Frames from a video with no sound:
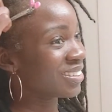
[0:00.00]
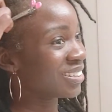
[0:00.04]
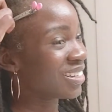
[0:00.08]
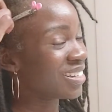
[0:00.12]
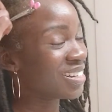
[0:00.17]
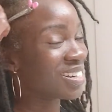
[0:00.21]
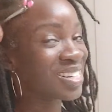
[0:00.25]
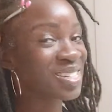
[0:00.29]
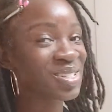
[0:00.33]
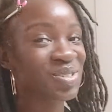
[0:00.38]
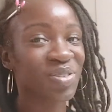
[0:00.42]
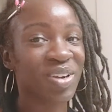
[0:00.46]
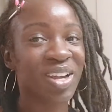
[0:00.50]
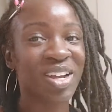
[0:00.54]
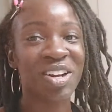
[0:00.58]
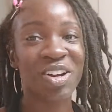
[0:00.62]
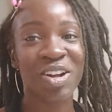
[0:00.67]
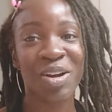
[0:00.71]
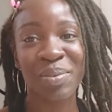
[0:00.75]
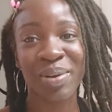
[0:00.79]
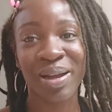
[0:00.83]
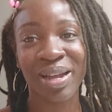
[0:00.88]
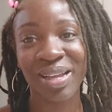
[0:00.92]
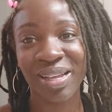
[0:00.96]
And it's right
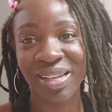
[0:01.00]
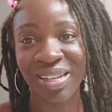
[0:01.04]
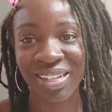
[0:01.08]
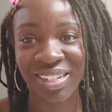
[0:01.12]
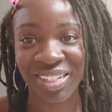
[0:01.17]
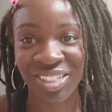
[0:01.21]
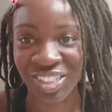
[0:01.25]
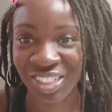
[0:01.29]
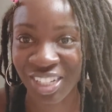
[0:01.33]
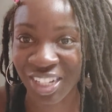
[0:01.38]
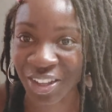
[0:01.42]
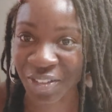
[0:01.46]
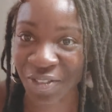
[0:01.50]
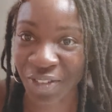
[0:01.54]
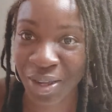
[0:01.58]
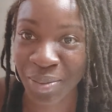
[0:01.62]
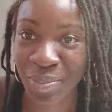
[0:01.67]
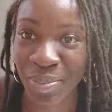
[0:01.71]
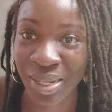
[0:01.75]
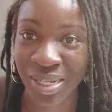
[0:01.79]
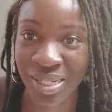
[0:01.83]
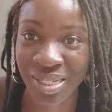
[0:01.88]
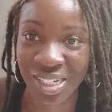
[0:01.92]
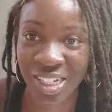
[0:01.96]
on my edge. Like, if I
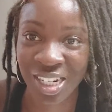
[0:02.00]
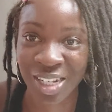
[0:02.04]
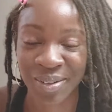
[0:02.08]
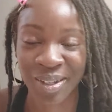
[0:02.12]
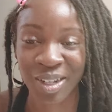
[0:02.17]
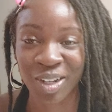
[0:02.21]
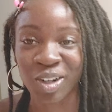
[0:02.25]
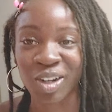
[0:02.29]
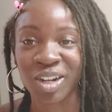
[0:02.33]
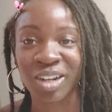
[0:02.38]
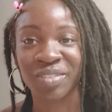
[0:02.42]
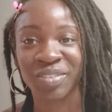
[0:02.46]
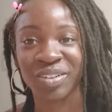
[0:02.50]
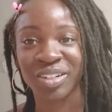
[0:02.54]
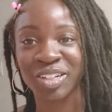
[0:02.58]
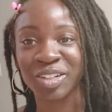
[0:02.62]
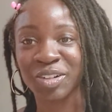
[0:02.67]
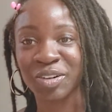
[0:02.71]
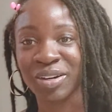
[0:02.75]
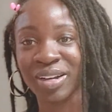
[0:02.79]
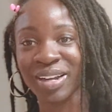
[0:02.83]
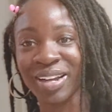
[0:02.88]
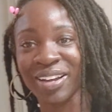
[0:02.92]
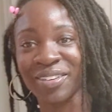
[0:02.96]
mess it up, I already
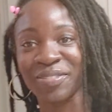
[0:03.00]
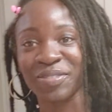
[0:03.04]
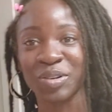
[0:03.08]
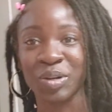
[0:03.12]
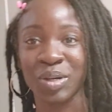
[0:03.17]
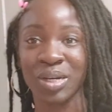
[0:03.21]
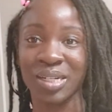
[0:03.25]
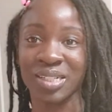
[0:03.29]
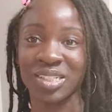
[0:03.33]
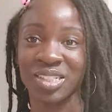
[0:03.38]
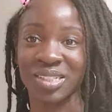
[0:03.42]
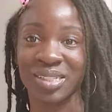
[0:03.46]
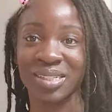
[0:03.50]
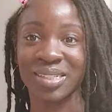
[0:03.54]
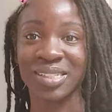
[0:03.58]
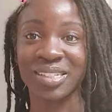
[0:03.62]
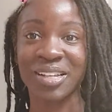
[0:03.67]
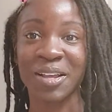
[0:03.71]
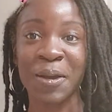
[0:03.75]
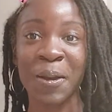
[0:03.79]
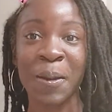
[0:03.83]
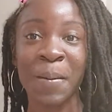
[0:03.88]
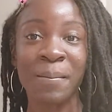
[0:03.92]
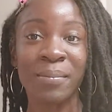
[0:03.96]
don't have no edges.
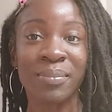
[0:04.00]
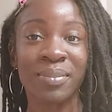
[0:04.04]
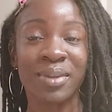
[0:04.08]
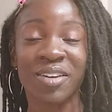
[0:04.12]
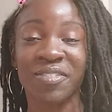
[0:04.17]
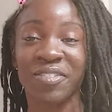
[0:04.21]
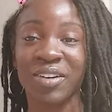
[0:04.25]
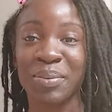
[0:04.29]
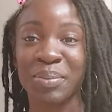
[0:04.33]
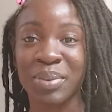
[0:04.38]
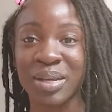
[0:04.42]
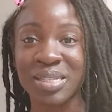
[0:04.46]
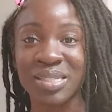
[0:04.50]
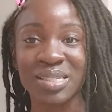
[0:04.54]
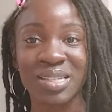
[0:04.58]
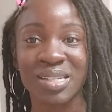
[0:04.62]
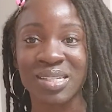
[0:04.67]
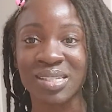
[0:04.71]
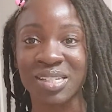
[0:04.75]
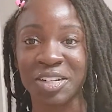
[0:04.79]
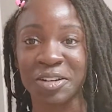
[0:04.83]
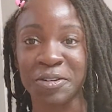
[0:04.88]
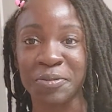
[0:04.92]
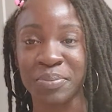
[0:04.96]
If I mess
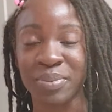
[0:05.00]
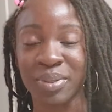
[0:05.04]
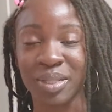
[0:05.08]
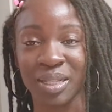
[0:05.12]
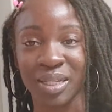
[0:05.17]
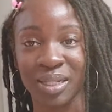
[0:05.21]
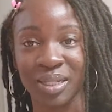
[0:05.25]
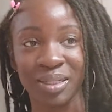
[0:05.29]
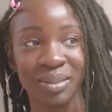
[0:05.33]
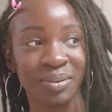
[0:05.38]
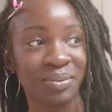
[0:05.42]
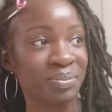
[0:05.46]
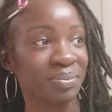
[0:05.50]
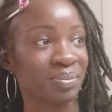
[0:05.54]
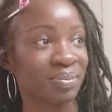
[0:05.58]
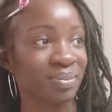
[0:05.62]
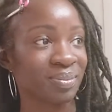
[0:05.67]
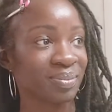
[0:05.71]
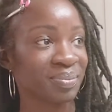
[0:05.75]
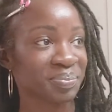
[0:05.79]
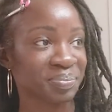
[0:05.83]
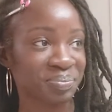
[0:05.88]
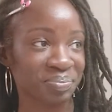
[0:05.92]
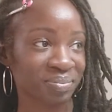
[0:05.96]
this up, then
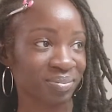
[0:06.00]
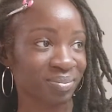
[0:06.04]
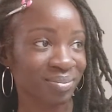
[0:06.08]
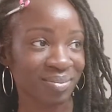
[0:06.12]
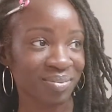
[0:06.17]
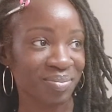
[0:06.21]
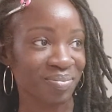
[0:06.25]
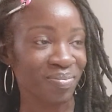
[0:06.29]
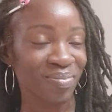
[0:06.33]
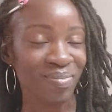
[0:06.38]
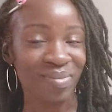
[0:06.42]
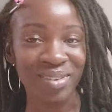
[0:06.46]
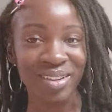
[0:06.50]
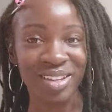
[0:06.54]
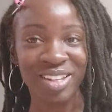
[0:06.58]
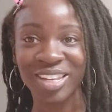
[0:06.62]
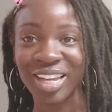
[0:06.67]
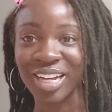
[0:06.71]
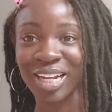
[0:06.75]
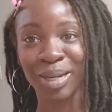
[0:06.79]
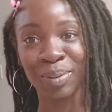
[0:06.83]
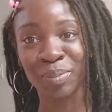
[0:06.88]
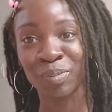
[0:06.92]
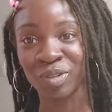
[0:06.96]

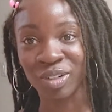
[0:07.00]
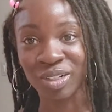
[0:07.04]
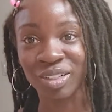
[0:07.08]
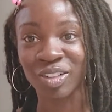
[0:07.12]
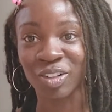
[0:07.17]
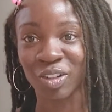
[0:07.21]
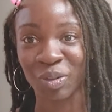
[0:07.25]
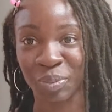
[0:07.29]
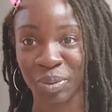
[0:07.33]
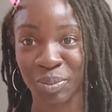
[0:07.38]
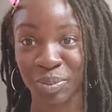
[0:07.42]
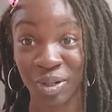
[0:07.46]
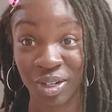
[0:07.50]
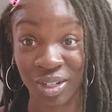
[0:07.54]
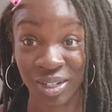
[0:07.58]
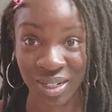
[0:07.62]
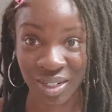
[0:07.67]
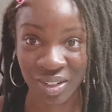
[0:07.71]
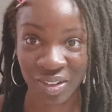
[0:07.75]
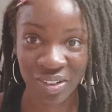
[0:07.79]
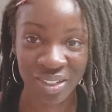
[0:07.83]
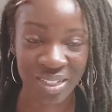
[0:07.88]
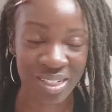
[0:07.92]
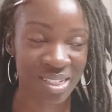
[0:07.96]
like I'm really gonna be bald head
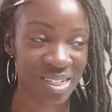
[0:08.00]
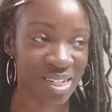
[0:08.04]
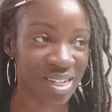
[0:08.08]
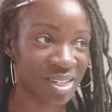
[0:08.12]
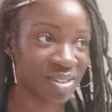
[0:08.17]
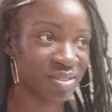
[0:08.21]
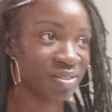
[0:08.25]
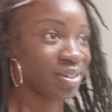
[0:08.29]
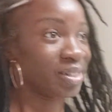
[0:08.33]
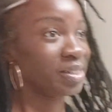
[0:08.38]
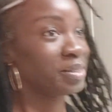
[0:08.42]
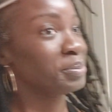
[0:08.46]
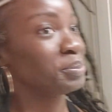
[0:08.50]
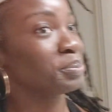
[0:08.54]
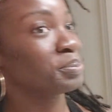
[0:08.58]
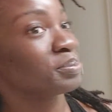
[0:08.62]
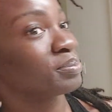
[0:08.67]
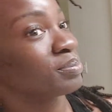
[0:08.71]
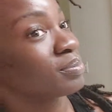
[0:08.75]
on the side, right?